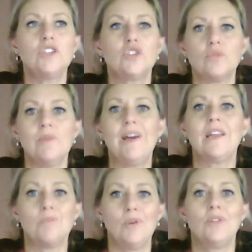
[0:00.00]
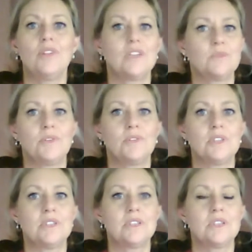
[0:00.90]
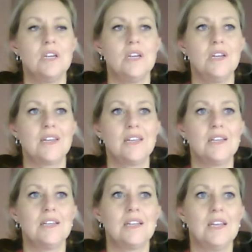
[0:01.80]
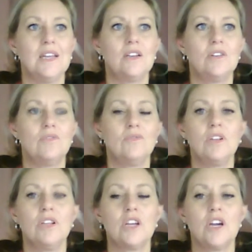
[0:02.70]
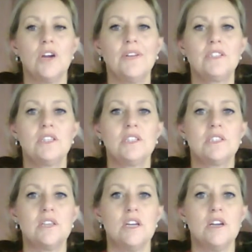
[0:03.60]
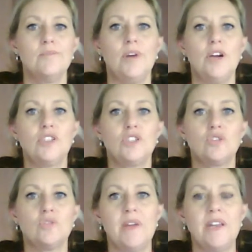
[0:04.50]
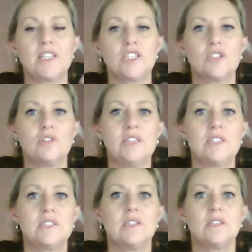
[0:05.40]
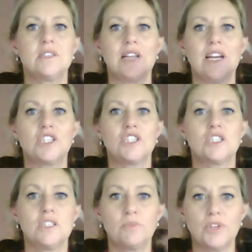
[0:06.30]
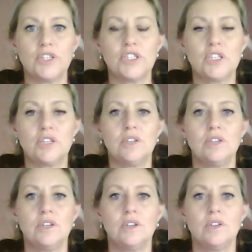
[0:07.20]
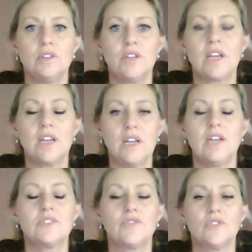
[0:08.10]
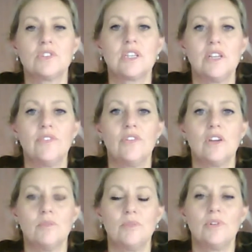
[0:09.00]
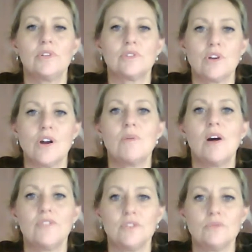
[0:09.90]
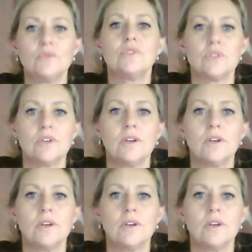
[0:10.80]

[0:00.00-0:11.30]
traumatic birth experience can can really go into this post-traumatic stress slash depression that can last for a significant period of time afterwards.